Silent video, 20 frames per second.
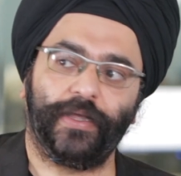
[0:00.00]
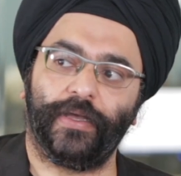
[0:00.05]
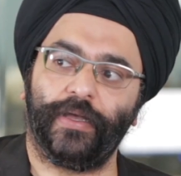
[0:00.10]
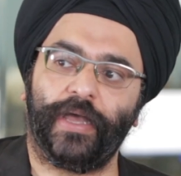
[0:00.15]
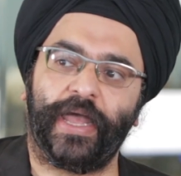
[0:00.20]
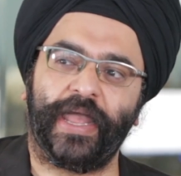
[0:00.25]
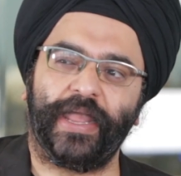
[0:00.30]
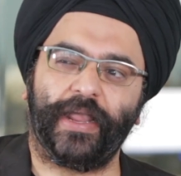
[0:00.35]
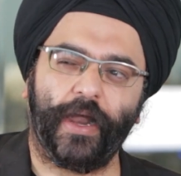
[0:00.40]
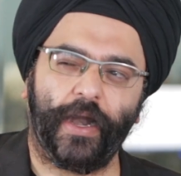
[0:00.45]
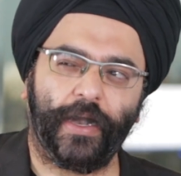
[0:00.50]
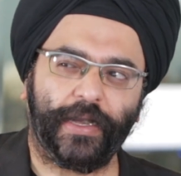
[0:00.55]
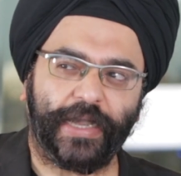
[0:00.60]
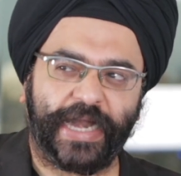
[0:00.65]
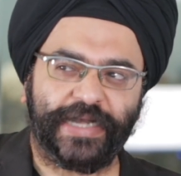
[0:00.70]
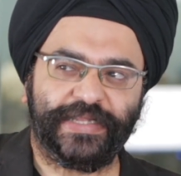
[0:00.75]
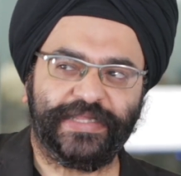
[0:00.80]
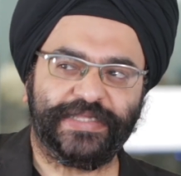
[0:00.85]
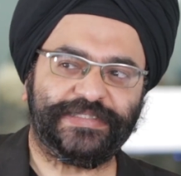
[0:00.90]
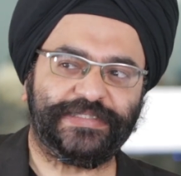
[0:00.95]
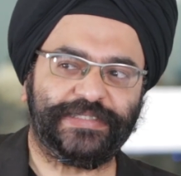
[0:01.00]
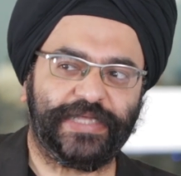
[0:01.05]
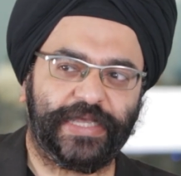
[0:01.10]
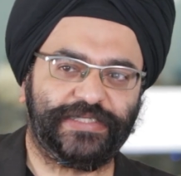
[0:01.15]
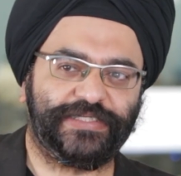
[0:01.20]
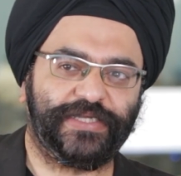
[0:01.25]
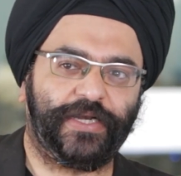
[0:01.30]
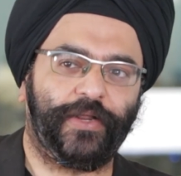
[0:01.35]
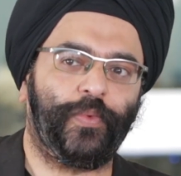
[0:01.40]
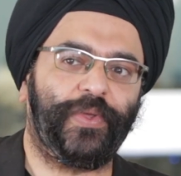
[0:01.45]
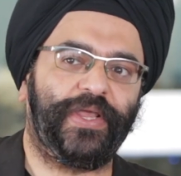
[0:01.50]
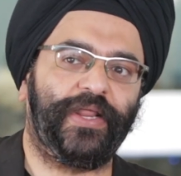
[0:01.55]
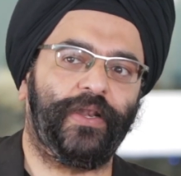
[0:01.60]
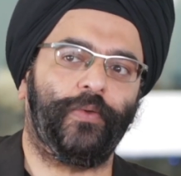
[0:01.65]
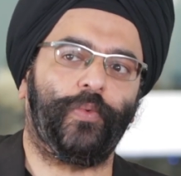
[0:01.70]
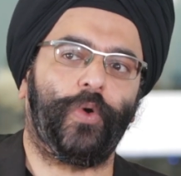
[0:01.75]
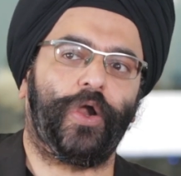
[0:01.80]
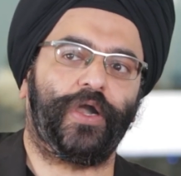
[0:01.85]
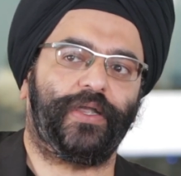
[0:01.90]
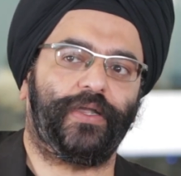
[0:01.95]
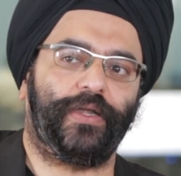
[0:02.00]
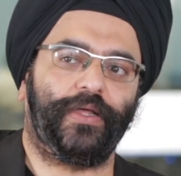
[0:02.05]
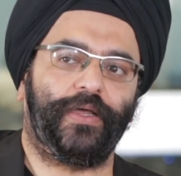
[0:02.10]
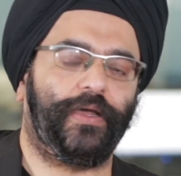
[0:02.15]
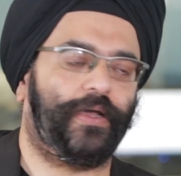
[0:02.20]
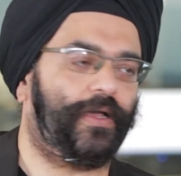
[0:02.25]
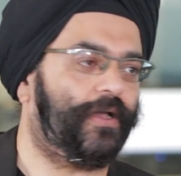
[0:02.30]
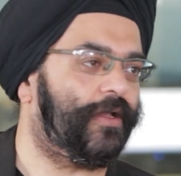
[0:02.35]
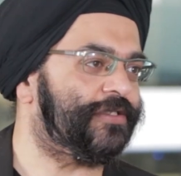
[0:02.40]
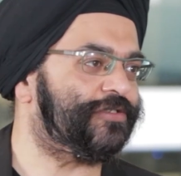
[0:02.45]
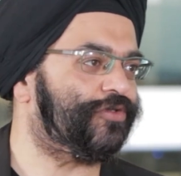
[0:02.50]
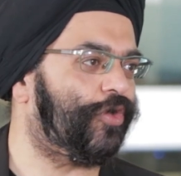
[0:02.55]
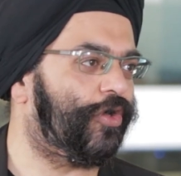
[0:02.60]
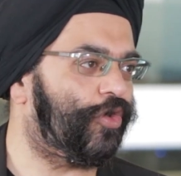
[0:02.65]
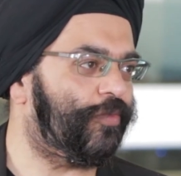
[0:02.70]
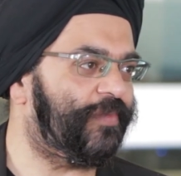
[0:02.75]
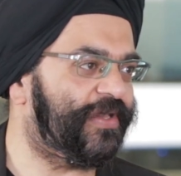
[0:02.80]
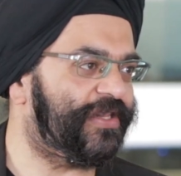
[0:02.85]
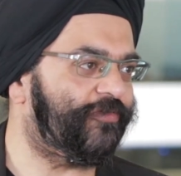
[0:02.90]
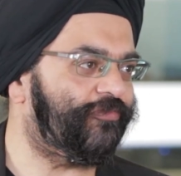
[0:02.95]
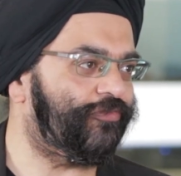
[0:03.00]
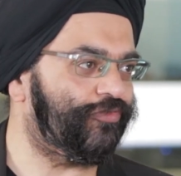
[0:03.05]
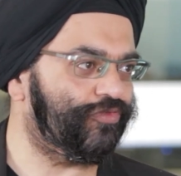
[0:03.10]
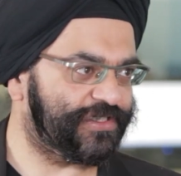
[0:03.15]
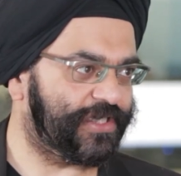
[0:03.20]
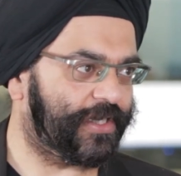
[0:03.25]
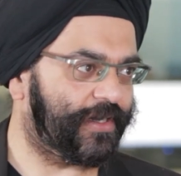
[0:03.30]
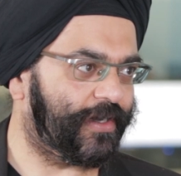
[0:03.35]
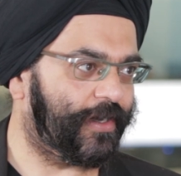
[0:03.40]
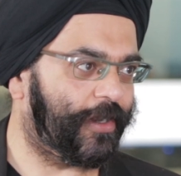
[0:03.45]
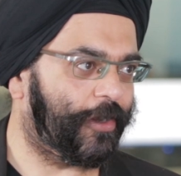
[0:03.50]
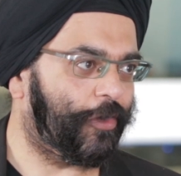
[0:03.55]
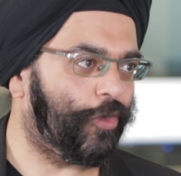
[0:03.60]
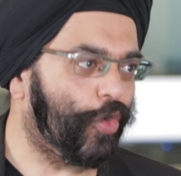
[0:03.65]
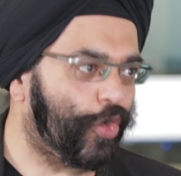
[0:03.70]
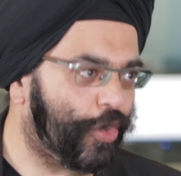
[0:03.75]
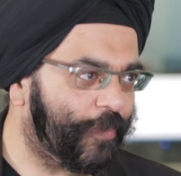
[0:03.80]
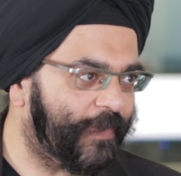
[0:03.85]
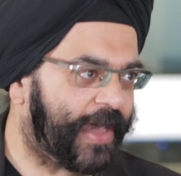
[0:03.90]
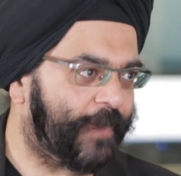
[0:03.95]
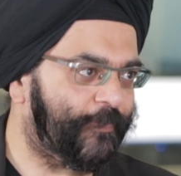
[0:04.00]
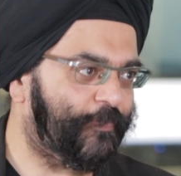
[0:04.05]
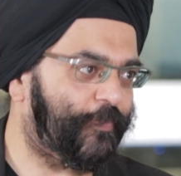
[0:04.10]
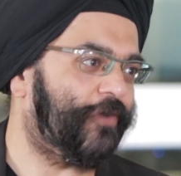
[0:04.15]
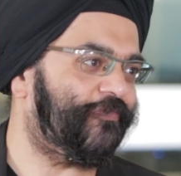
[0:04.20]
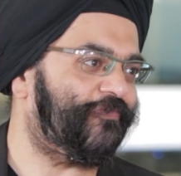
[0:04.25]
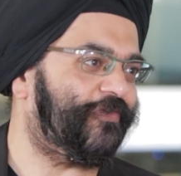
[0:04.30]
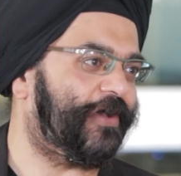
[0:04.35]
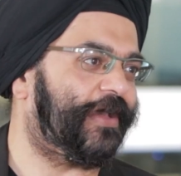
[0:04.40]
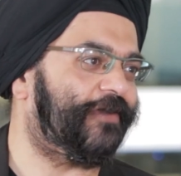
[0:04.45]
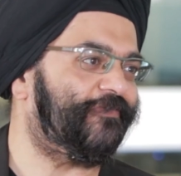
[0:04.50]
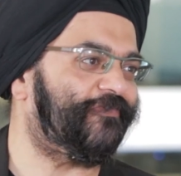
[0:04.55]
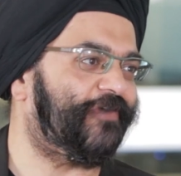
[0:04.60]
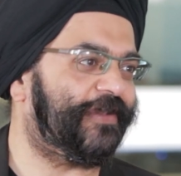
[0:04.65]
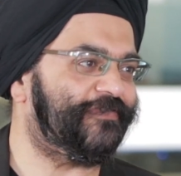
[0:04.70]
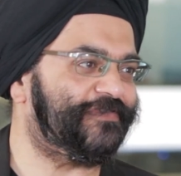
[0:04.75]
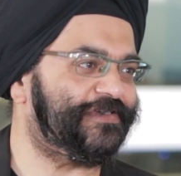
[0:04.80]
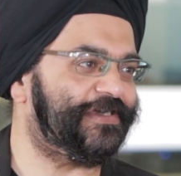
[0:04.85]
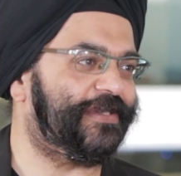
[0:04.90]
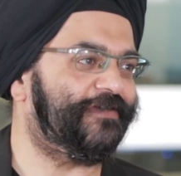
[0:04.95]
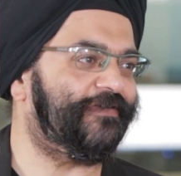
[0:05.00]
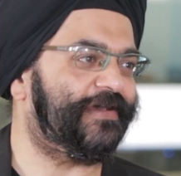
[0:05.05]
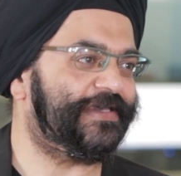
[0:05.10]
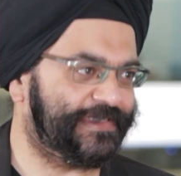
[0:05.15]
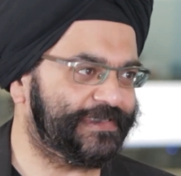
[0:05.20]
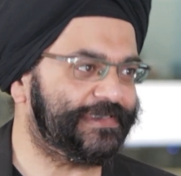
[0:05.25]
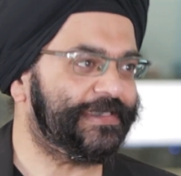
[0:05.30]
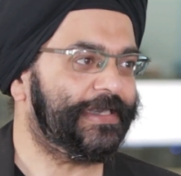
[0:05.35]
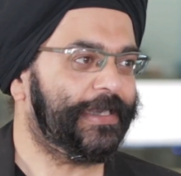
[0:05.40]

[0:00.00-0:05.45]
I can't at this stage reveal what is going to be the future roadmap of our 5G devices.